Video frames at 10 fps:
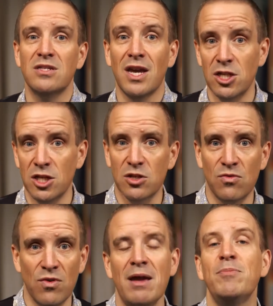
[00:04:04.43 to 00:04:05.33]
They just
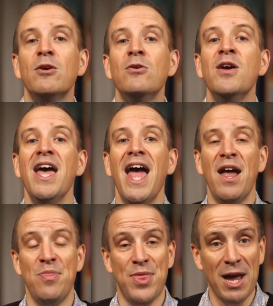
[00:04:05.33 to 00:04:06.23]
grab you
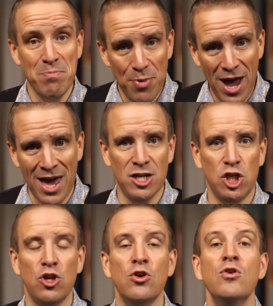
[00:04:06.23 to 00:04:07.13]
and they
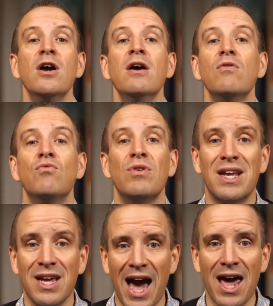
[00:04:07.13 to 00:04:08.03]
punish you
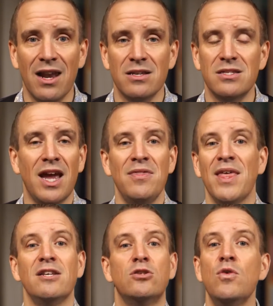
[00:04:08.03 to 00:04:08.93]
regardless. And
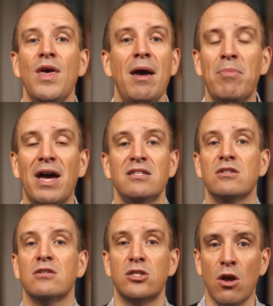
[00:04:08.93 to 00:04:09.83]
they do that based
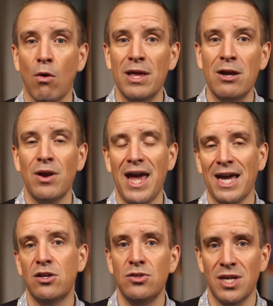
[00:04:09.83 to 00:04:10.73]
solely on
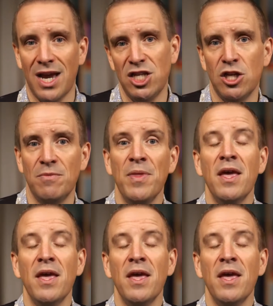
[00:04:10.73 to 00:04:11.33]
accusation.